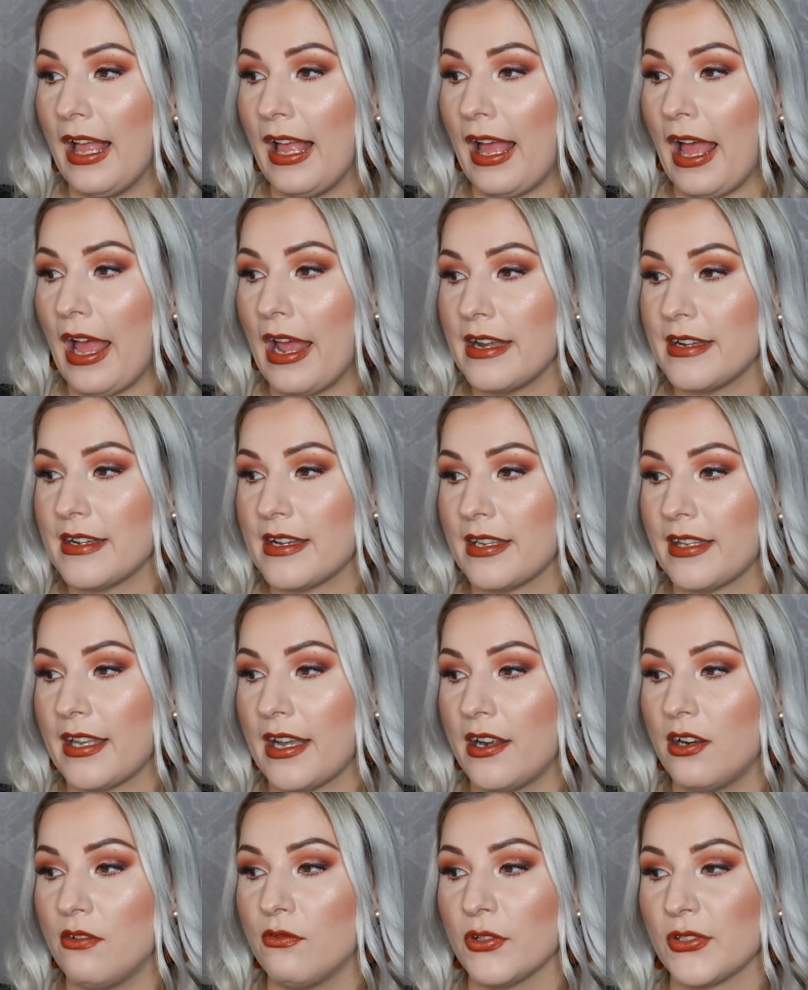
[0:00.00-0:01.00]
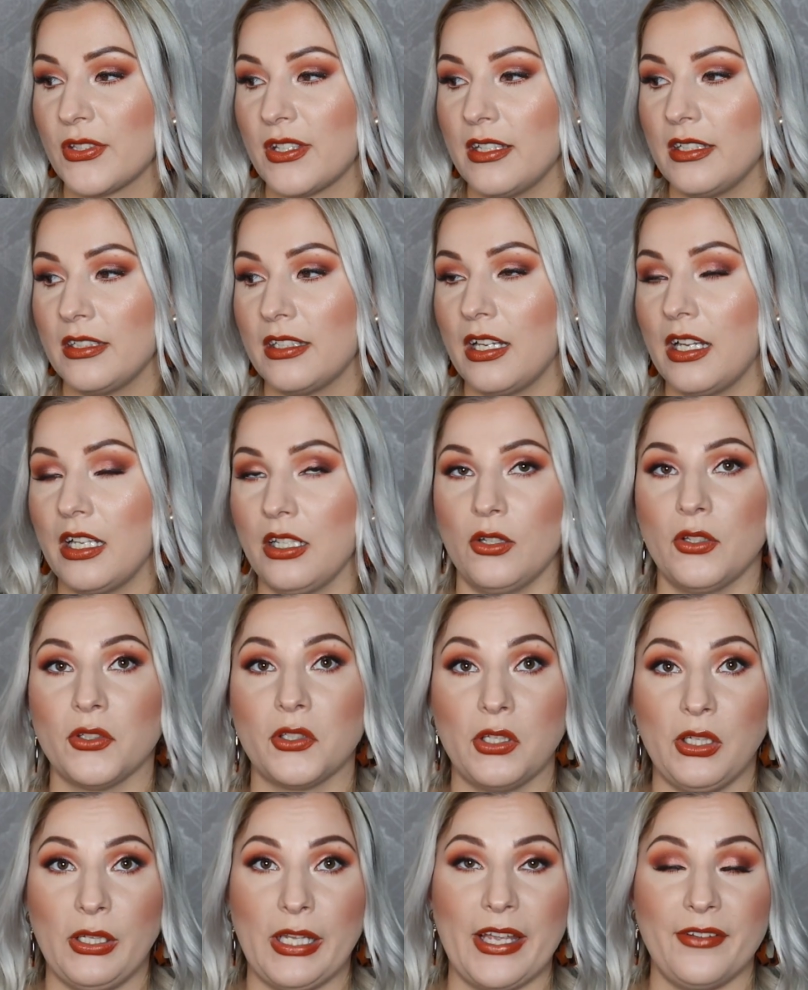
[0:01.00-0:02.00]
and there wasn't a
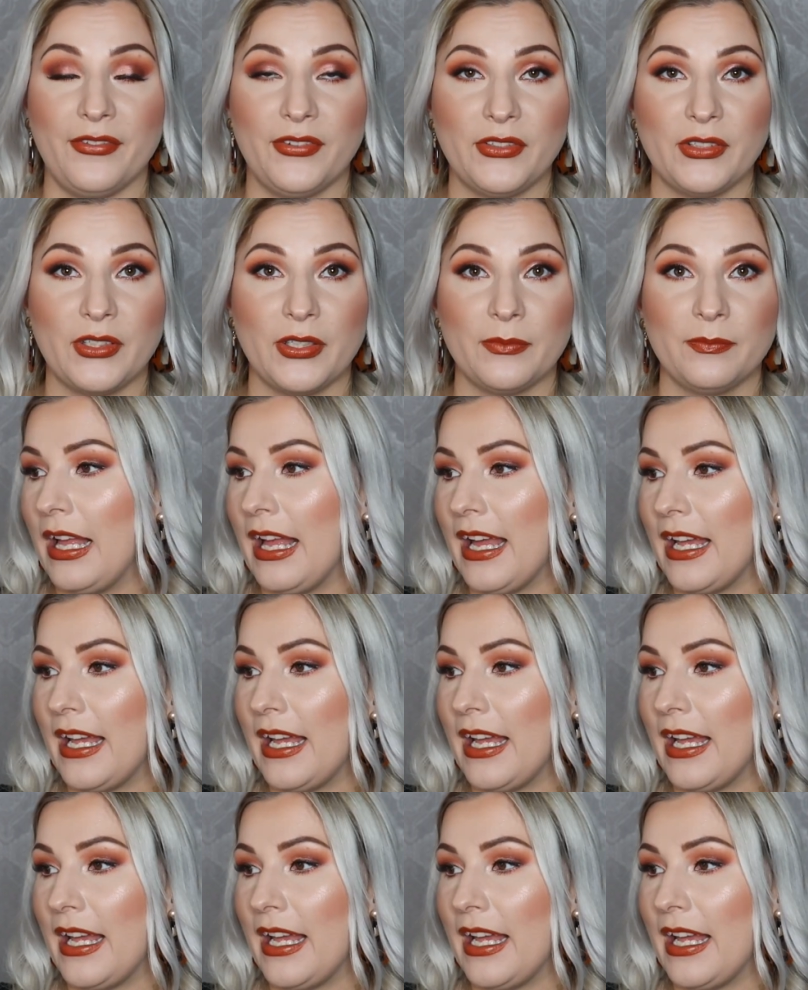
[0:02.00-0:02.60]
lot left.